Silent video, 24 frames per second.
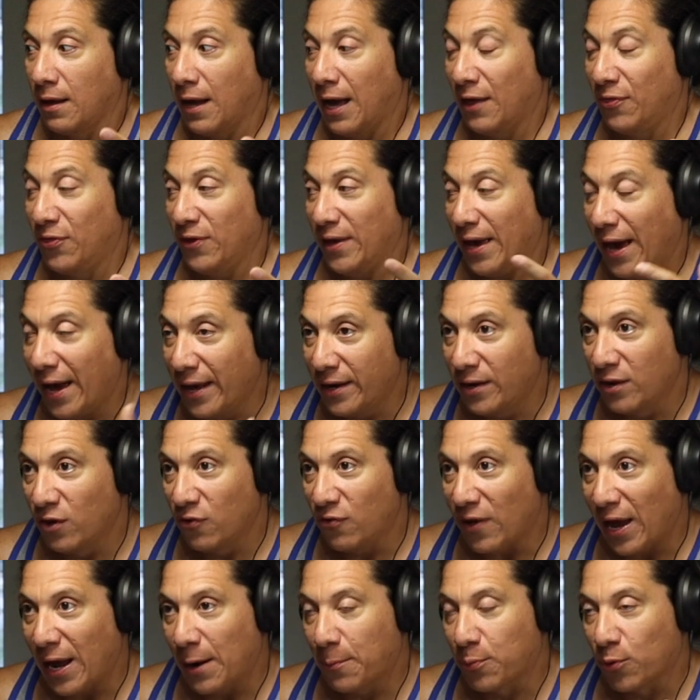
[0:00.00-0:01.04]
at the end
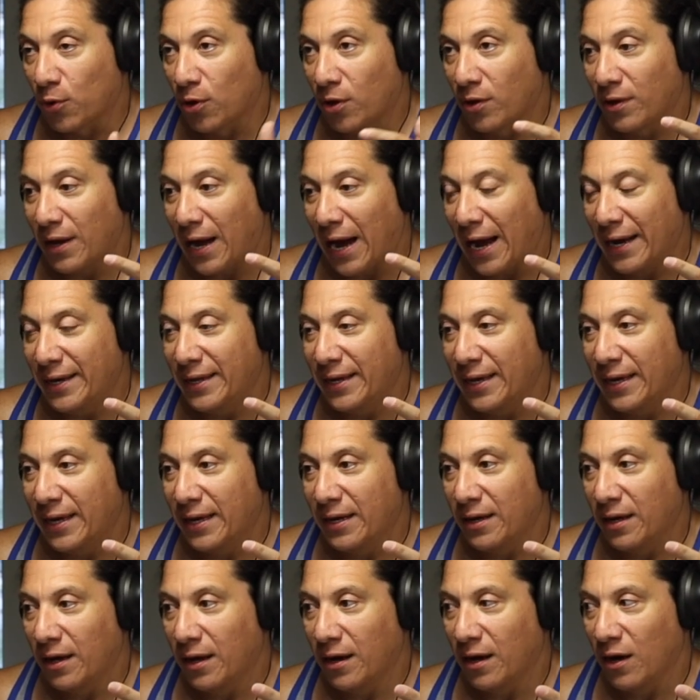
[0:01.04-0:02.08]
of April, I
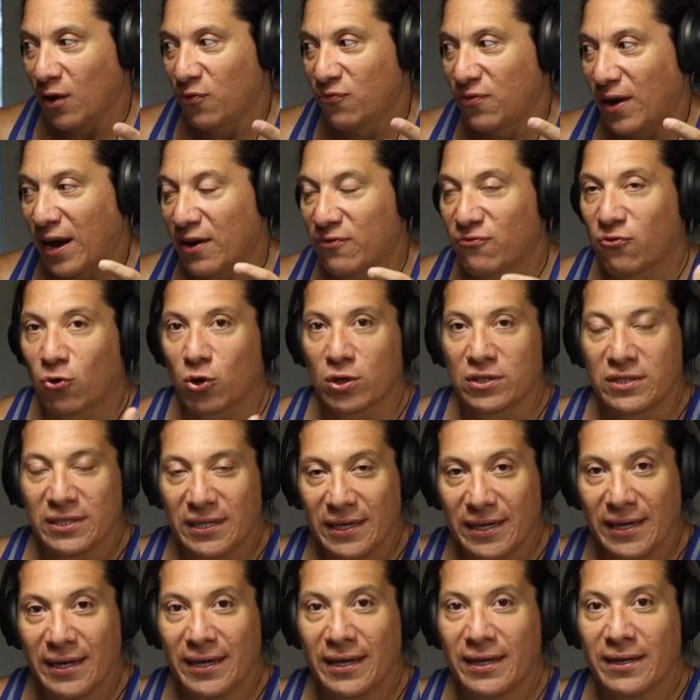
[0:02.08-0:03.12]
did a
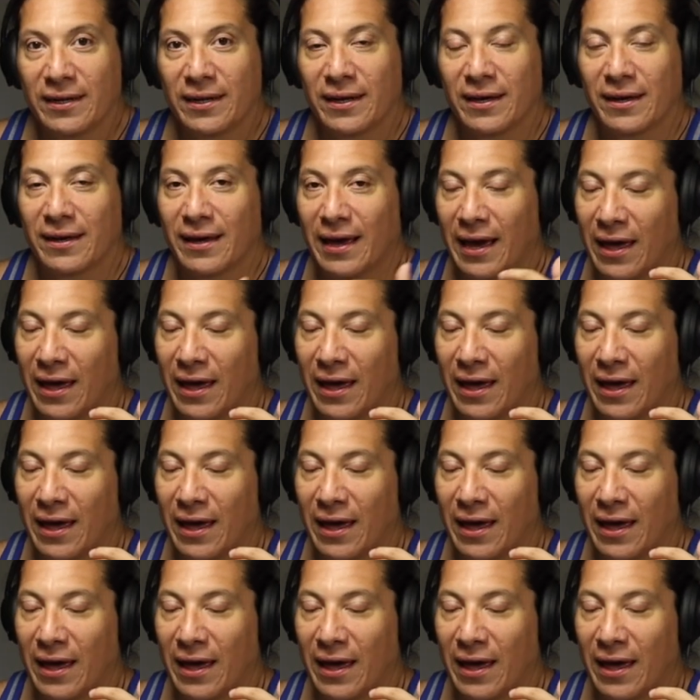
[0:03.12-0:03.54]
5:14.